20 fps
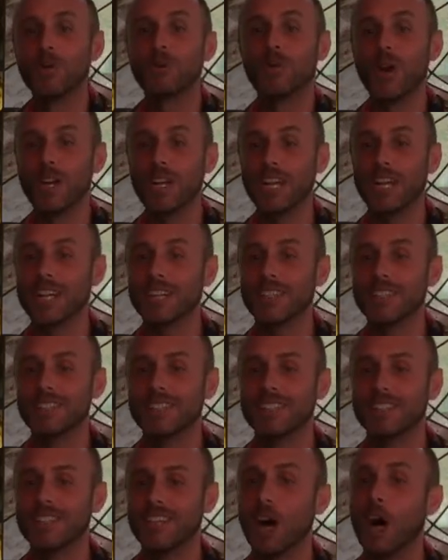running
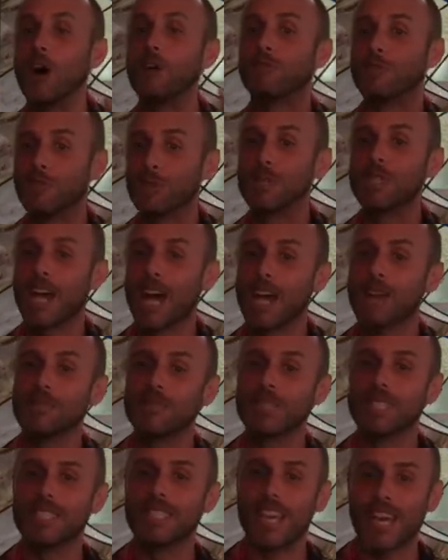a few
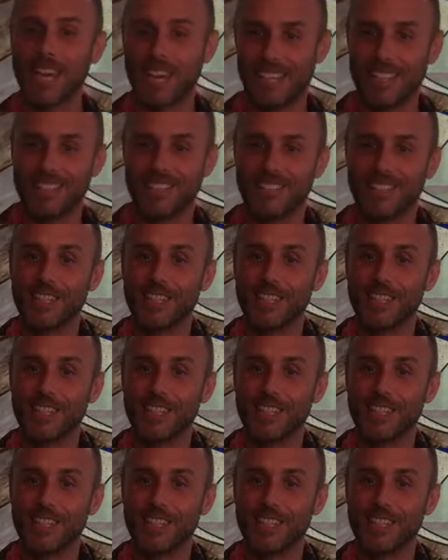times a day.